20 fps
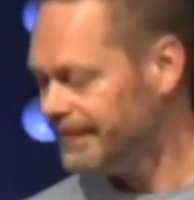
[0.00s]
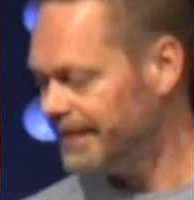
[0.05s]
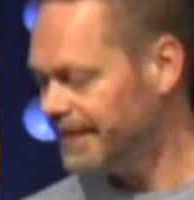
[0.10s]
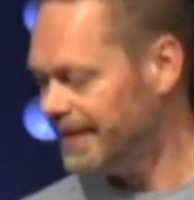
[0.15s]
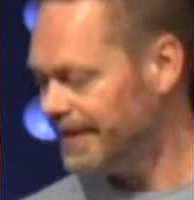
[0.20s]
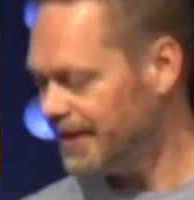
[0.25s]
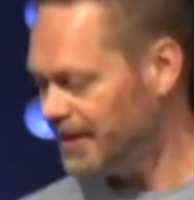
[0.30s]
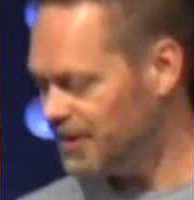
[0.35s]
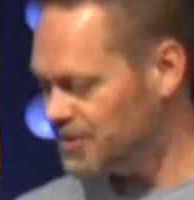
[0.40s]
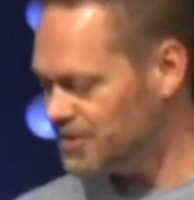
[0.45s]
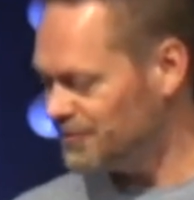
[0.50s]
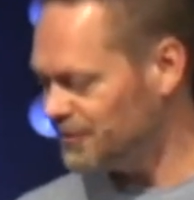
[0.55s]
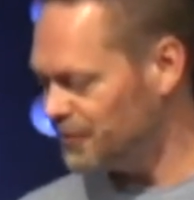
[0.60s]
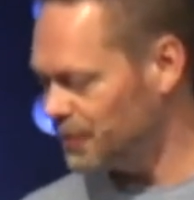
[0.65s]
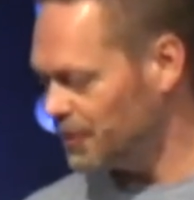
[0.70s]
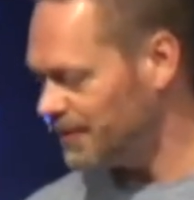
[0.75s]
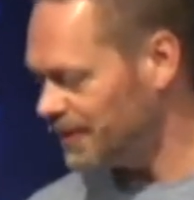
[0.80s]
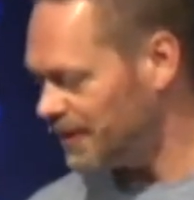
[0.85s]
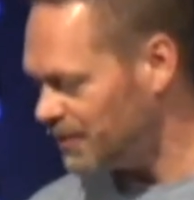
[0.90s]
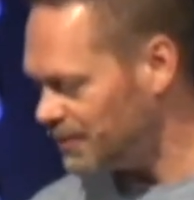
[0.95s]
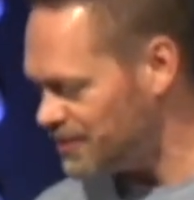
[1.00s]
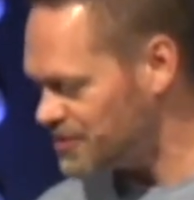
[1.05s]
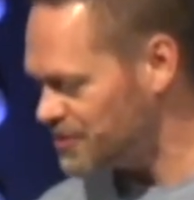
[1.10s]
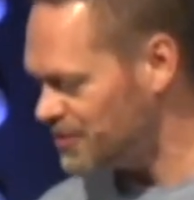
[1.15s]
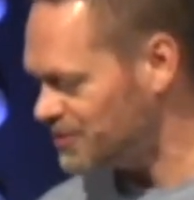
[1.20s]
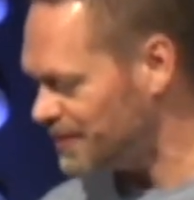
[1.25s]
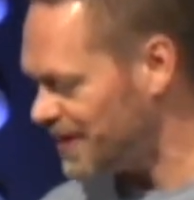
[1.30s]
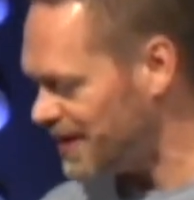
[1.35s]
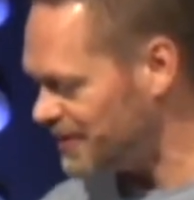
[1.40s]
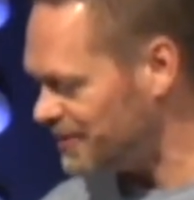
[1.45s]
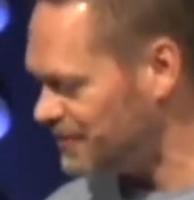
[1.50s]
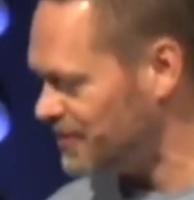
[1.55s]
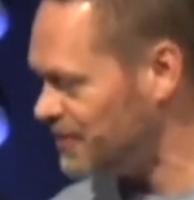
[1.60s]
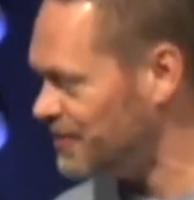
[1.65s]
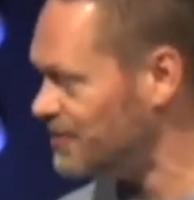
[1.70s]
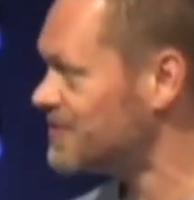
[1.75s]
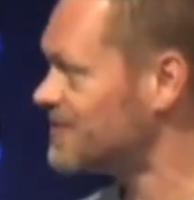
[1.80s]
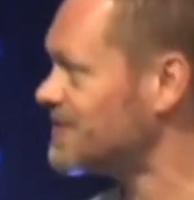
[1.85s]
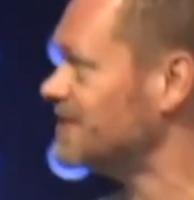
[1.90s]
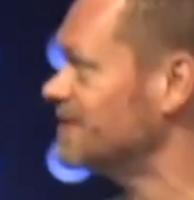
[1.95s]
Now, here's a formula I want you to write in your
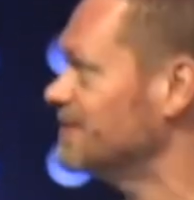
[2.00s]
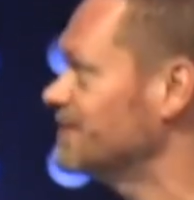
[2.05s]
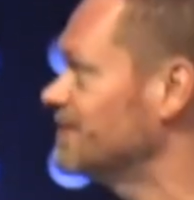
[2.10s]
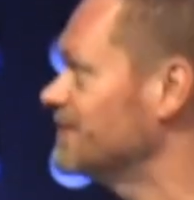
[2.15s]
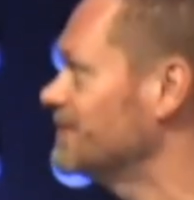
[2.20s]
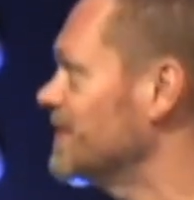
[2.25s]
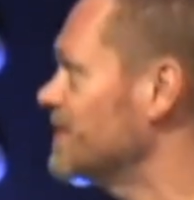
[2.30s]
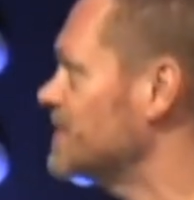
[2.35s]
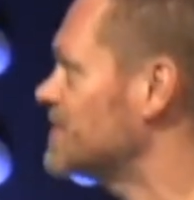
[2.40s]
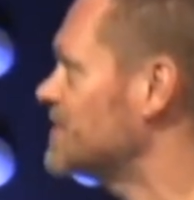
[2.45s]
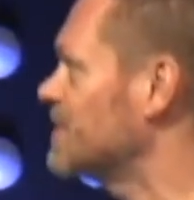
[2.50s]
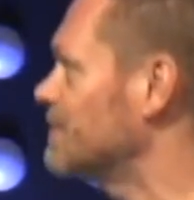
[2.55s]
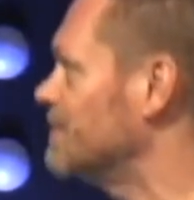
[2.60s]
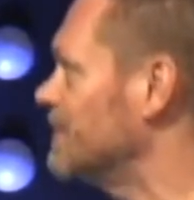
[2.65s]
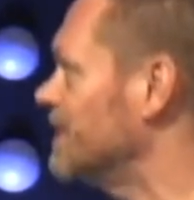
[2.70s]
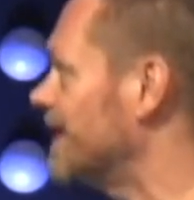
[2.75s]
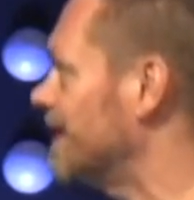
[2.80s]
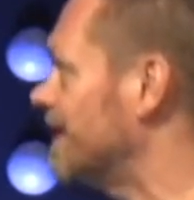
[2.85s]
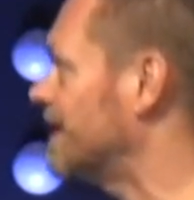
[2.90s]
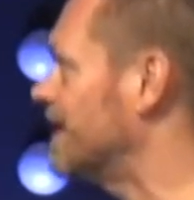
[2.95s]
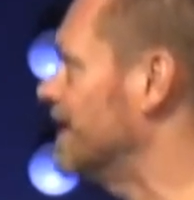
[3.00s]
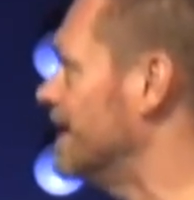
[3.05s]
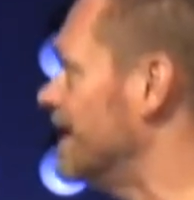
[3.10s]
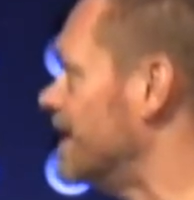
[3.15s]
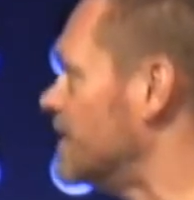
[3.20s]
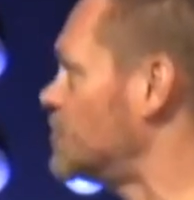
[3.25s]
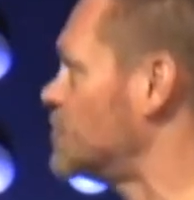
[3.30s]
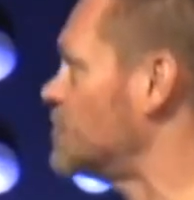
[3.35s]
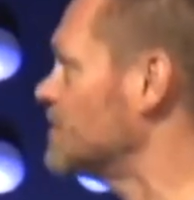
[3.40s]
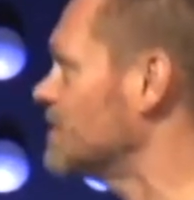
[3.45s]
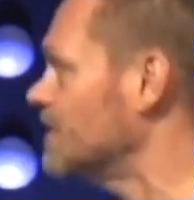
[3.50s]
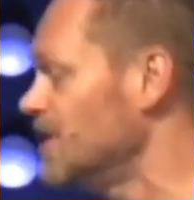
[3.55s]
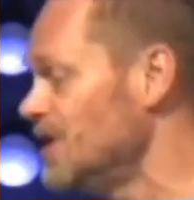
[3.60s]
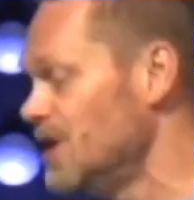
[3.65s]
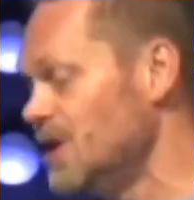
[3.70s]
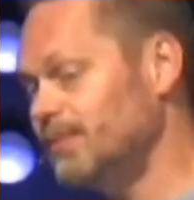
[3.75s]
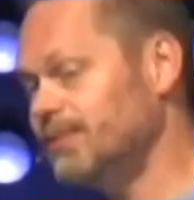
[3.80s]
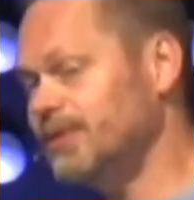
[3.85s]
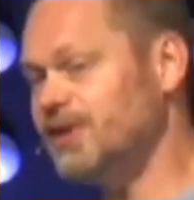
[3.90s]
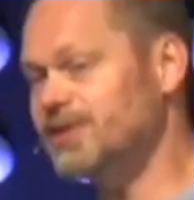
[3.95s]
notes. Very simply, connection
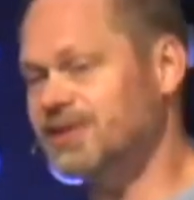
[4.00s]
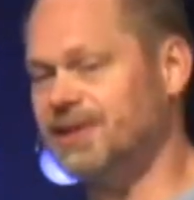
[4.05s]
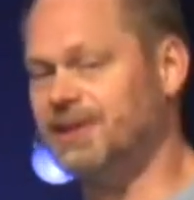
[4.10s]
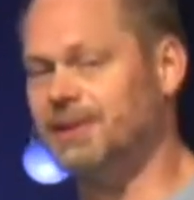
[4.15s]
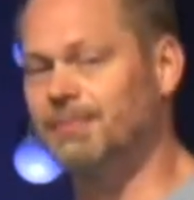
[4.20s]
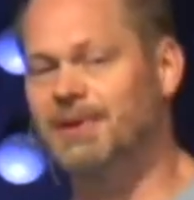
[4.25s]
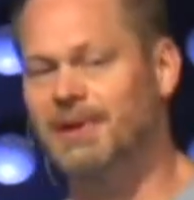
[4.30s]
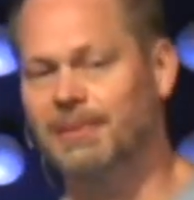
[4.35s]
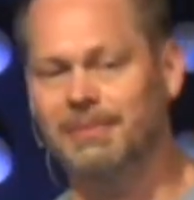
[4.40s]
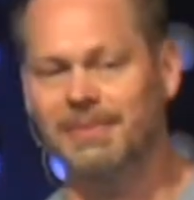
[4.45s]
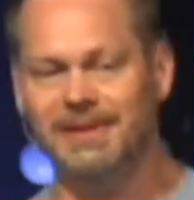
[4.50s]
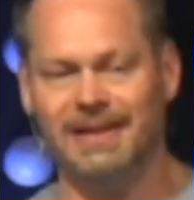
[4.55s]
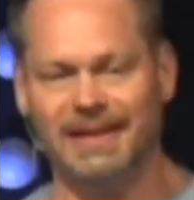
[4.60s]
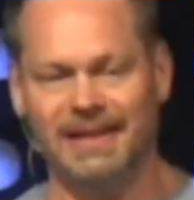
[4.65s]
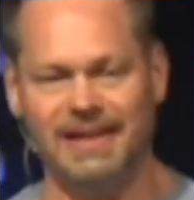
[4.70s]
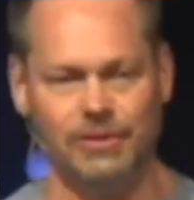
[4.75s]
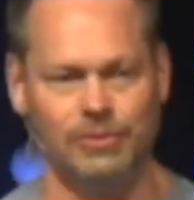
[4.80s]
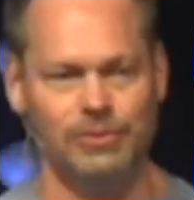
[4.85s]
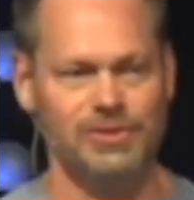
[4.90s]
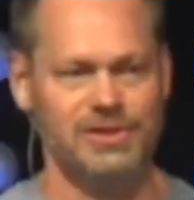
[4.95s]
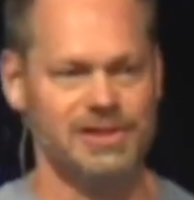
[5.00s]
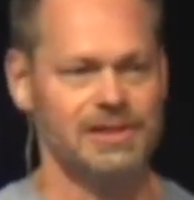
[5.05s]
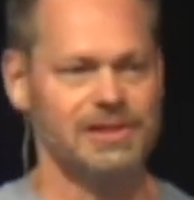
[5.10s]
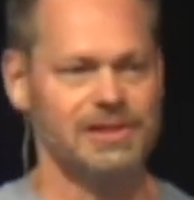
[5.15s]
plus commitment equals